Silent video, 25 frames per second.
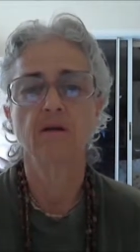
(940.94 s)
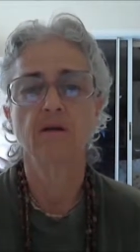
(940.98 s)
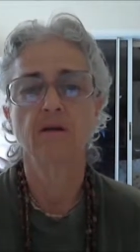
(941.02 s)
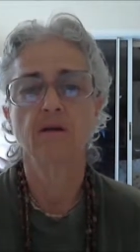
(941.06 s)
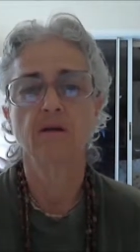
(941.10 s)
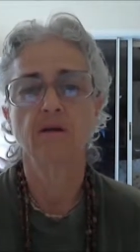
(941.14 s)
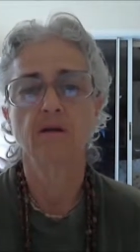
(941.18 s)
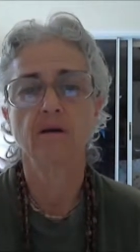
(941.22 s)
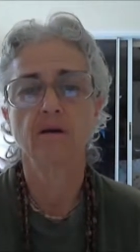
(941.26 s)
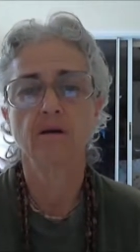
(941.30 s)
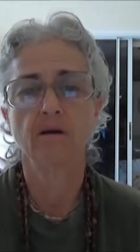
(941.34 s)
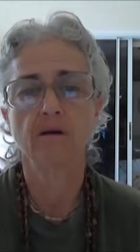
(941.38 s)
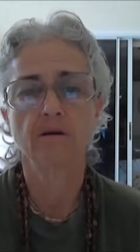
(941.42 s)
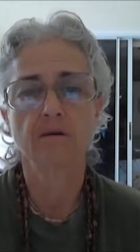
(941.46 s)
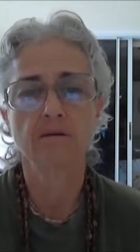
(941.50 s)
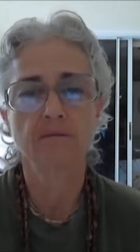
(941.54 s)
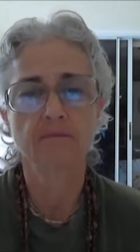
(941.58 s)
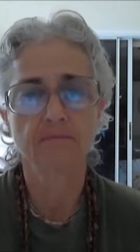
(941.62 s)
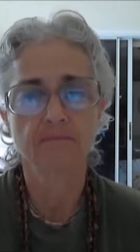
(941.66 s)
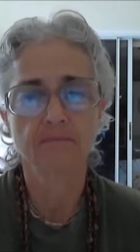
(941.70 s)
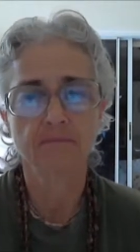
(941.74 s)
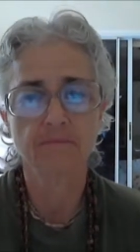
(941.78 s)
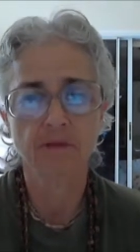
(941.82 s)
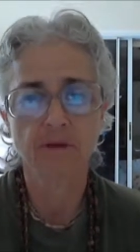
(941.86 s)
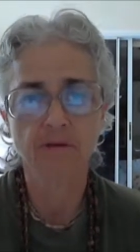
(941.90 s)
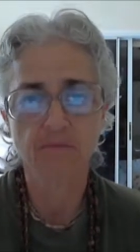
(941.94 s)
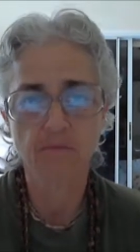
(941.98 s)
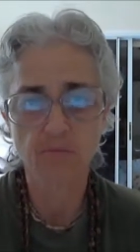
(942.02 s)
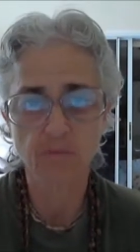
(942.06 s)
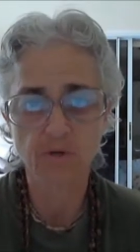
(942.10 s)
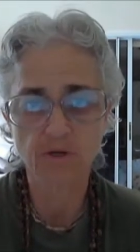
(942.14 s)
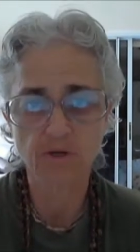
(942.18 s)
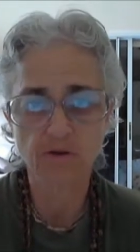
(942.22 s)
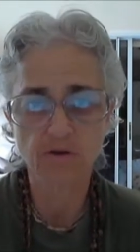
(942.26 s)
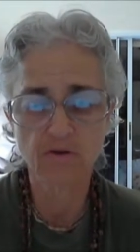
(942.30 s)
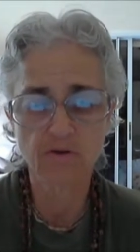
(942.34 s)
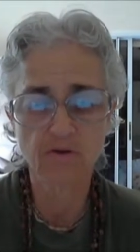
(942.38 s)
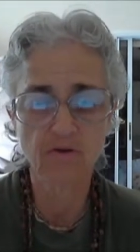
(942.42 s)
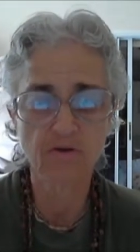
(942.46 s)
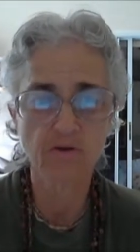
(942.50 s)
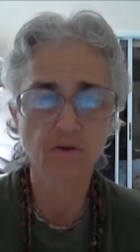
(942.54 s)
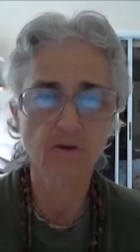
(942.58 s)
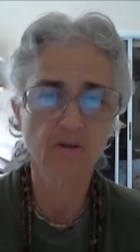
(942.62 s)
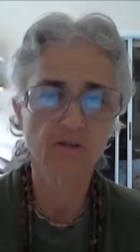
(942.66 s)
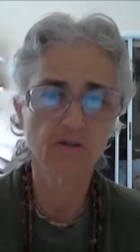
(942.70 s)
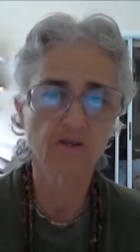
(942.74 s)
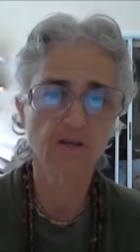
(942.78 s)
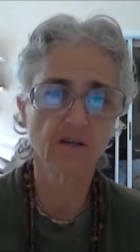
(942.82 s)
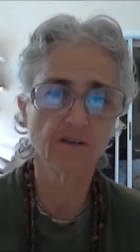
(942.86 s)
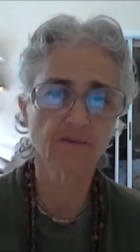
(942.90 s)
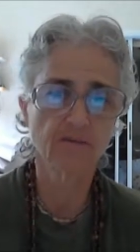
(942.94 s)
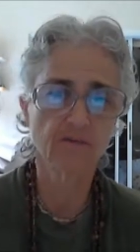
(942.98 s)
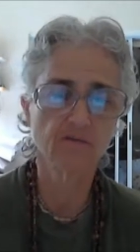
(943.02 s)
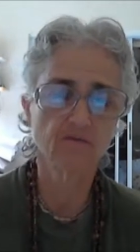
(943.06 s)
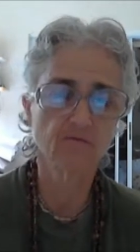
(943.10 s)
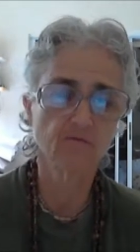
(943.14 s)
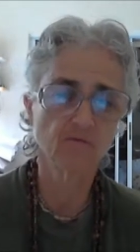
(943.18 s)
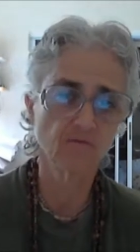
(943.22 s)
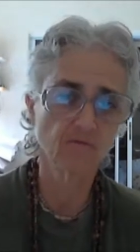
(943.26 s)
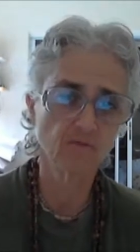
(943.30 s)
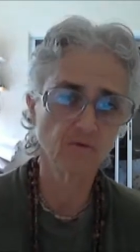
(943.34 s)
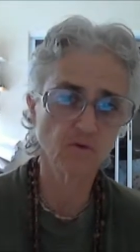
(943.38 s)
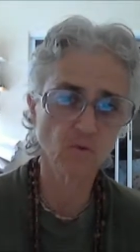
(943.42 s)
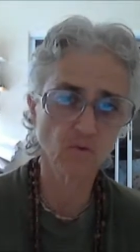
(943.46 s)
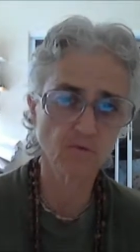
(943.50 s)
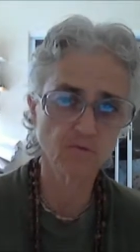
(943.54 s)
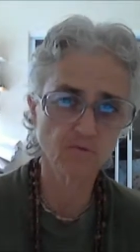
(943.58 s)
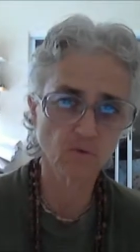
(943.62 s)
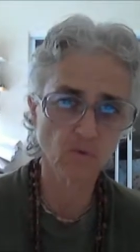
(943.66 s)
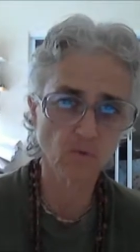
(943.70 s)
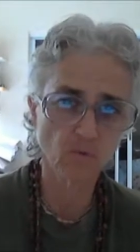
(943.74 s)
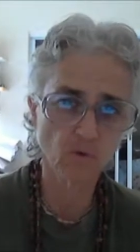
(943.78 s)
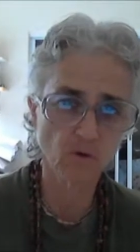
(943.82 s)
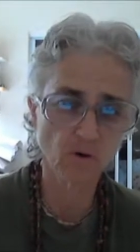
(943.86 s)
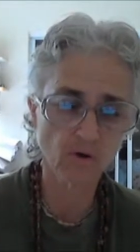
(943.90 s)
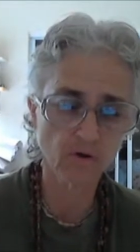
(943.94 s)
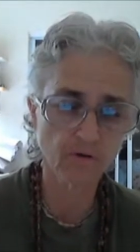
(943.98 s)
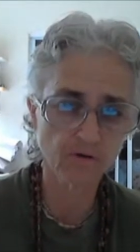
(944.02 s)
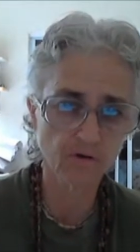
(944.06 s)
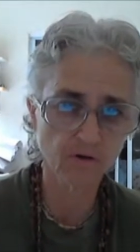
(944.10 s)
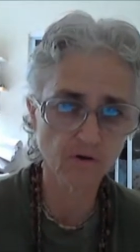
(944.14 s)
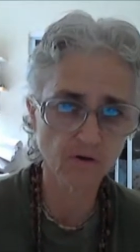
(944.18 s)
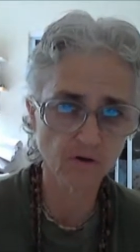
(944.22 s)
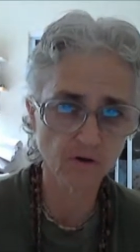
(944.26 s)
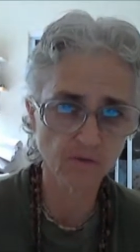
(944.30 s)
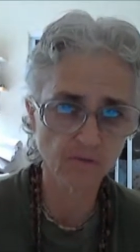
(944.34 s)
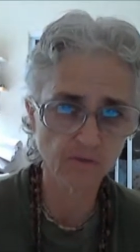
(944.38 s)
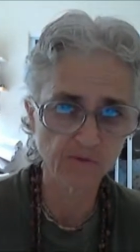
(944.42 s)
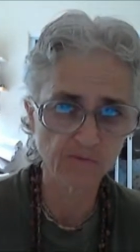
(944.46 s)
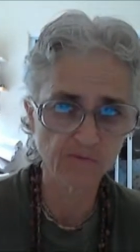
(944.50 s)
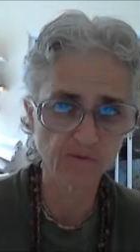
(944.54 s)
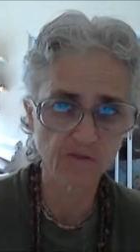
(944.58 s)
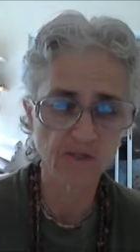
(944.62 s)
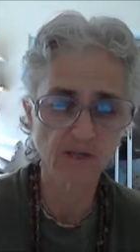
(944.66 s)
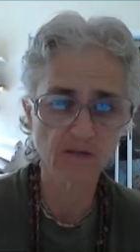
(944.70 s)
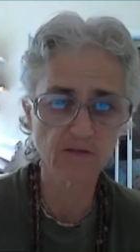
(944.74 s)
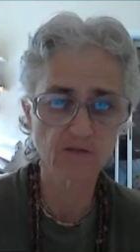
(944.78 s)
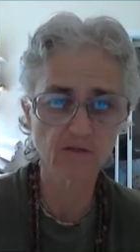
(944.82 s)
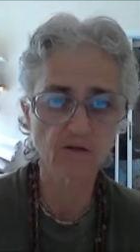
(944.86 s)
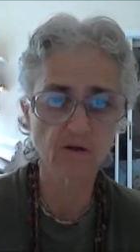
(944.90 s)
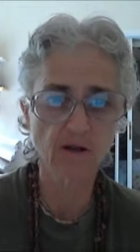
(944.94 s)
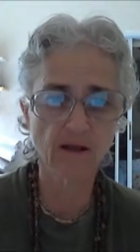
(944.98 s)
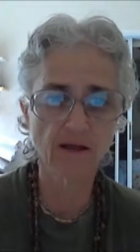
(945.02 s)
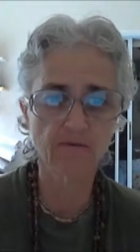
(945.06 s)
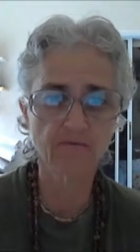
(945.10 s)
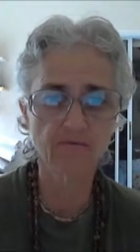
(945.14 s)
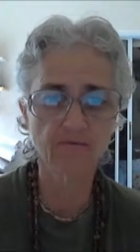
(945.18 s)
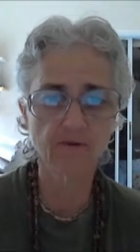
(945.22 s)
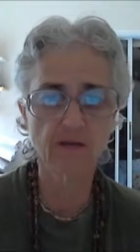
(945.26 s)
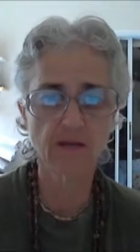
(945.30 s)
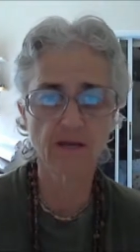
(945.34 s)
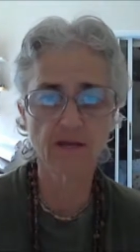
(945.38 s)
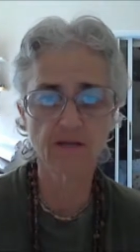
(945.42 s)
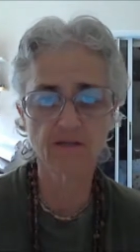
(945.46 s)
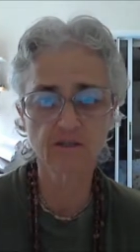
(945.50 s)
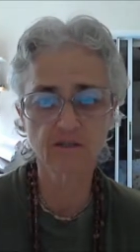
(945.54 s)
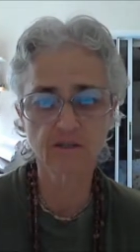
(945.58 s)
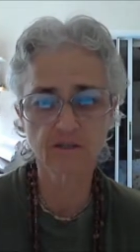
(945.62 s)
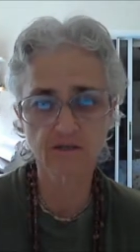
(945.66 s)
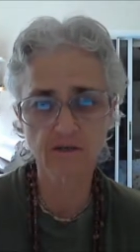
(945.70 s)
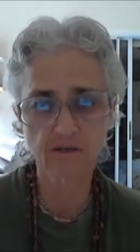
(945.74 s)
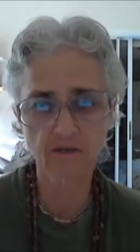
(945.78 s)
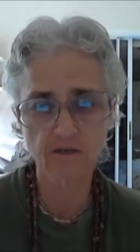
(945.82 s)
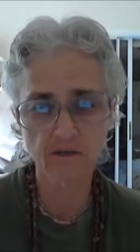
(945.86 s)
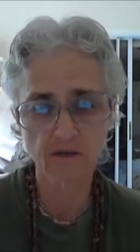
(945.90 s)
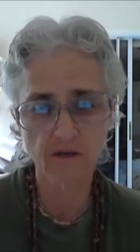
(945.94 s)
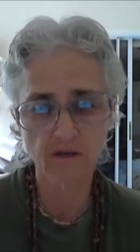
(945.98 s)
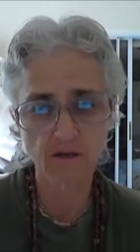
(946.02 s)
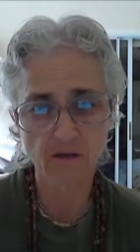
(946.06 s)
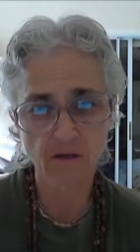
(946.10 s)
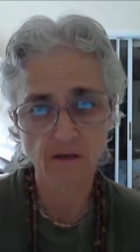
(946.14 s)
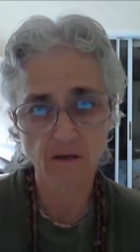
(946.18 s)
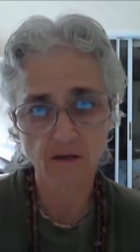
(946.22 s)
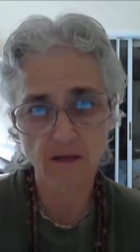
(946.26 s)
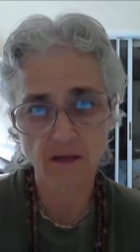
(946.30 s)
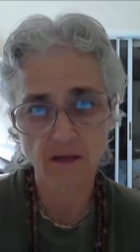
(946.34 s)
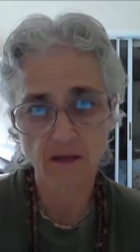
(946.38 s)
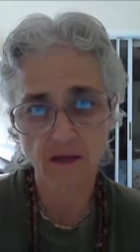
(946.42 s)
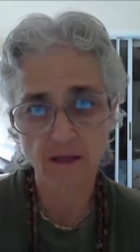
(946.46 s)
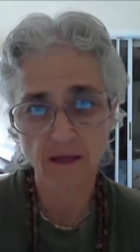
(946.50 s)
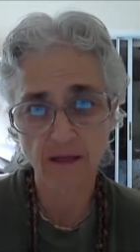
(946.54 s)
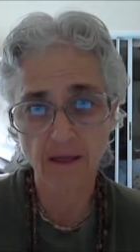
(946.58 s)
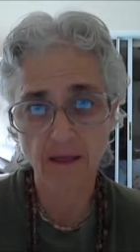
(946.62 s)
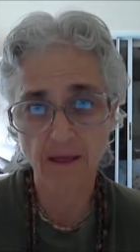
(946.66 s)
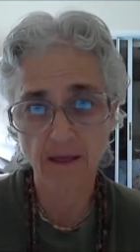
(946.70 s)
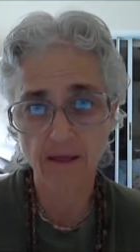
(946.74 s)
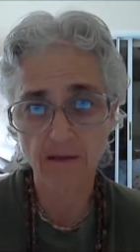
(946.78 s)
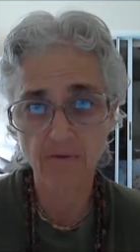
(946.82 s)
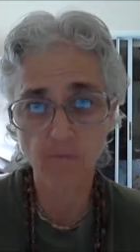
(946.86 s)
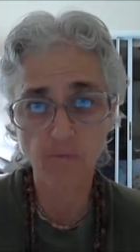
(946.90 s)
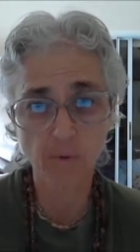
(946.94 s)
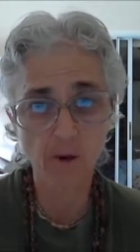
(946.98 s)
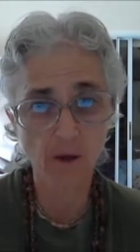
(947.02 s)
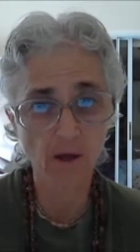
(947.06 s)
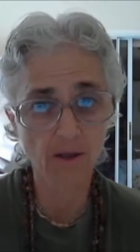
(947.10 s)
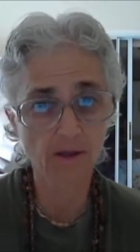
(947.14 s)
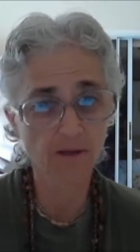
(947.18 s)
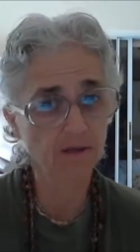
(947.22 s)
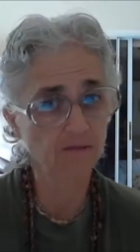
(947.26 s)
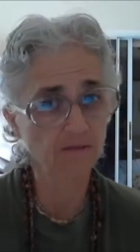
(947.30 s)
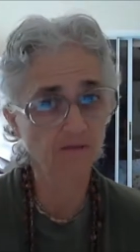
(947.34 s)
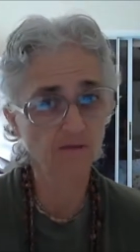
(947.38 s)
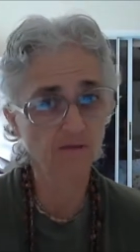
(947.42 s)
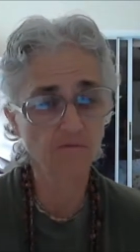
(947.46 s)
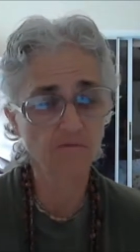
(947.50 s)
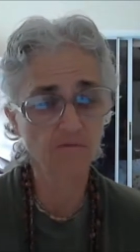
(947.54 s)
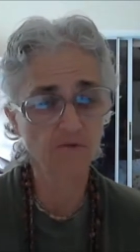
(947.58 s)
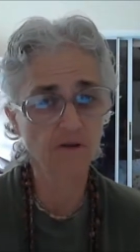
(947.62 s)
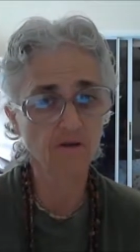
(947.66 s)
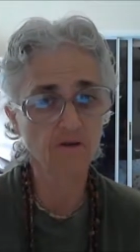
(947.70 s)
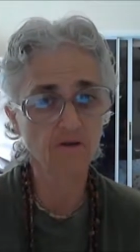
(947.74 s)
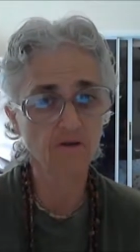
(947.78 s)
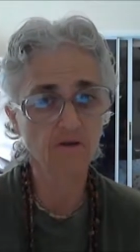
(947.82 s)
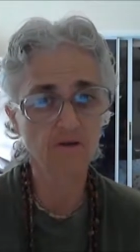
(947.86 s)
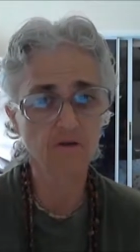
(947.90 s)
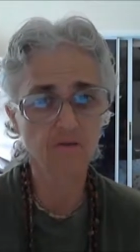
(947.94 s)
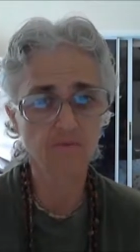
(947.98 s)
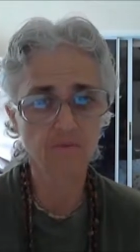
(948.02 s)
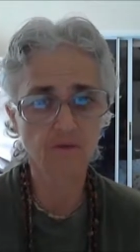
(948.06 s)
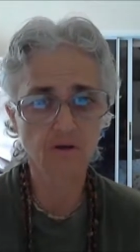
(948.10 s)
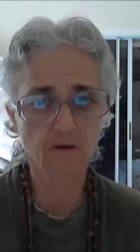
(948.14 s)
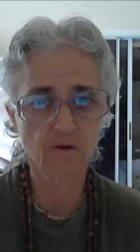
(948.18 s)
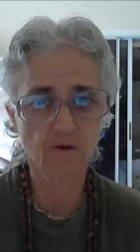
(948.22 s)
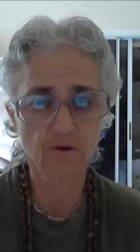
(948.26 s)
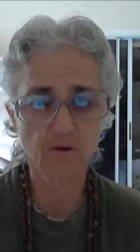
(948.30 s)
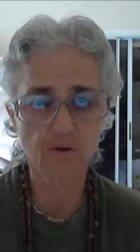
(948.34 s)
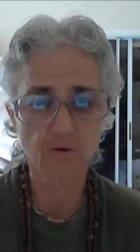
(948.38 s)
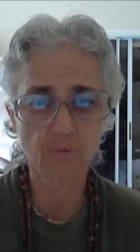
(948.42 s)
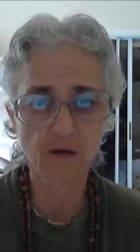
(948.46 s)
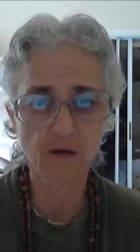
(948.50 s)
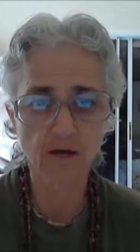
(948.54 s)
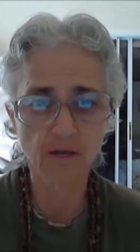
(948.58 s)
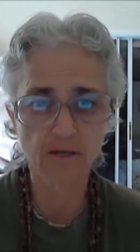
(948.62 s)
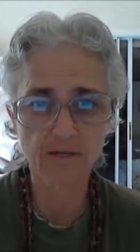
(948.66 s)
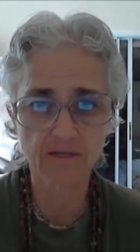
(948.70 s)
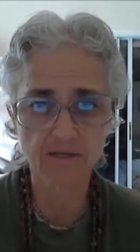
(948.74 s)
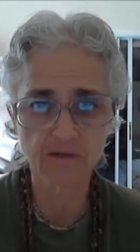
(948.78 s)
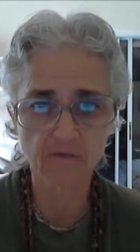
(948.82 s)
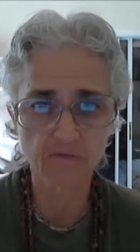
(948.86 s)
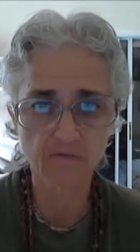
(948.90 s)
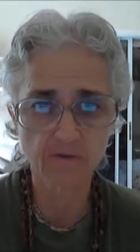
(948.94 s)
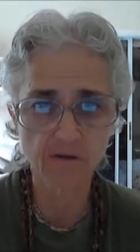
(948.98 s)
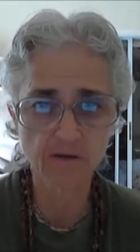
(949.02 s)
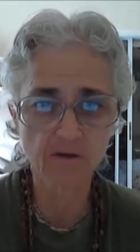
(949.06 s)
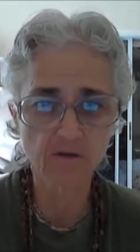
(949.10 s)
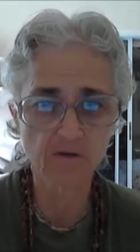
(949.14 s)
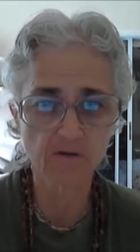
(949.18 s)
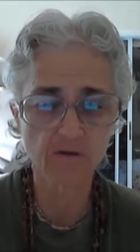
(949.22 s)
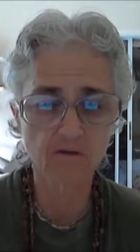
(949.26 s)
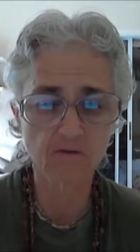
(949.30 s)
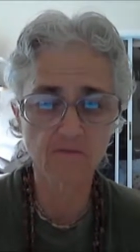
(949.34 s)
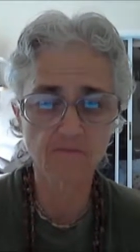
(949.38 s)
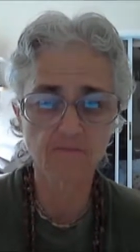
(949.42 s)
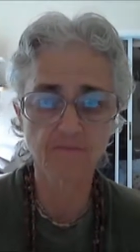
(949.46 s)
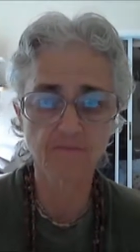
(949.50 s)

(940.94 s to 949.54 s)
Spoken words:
They have a sense view of the world in terms of sense gratification. And the body is the vehicle, material body is the vehicle.